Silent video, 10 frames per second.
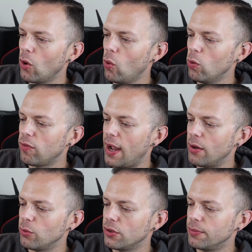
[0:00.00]
All
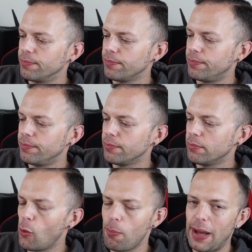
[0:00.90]
round,
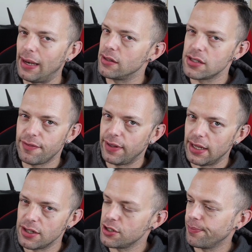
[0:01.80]
more balanced
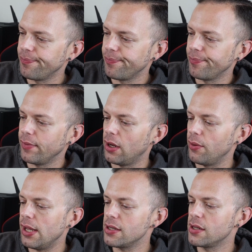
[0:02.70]
finish. You know,
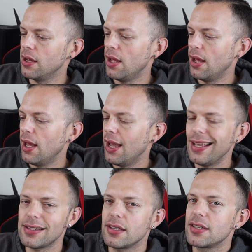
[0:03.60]
it's
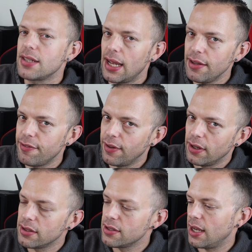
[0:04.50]
it's a
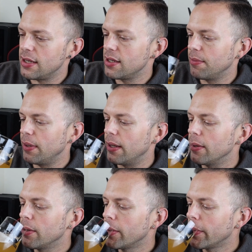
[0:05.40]
safer tasting beer.